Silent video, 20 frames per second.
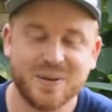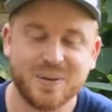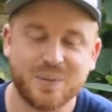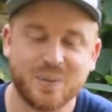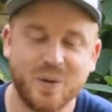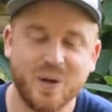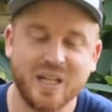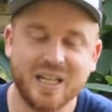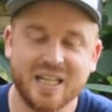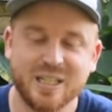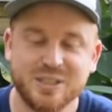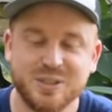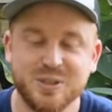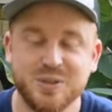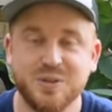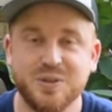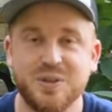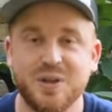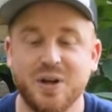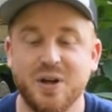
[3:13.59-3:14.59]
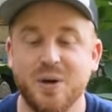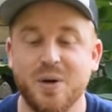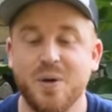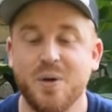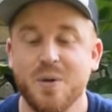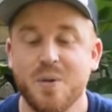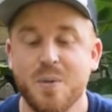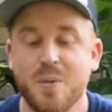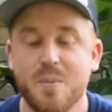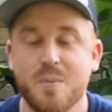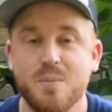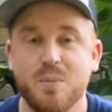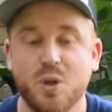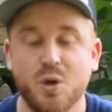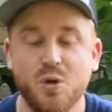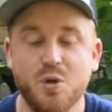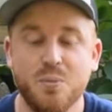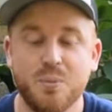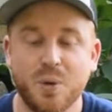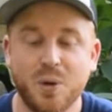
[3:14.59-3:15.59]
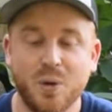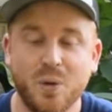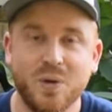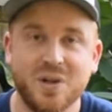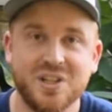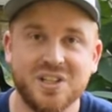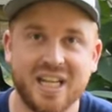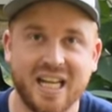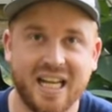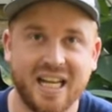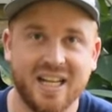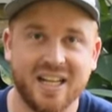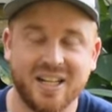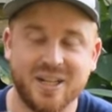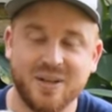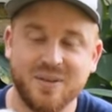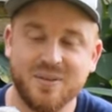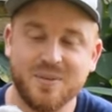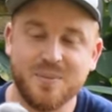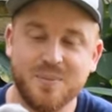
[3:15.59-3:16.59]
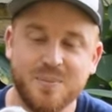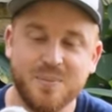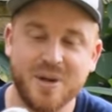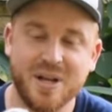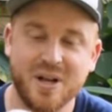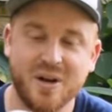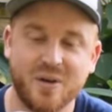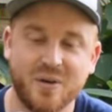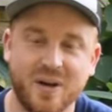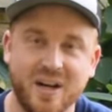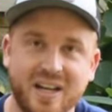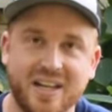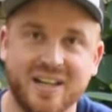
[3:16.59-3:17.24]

We're gonna get to the blue merle and tan male right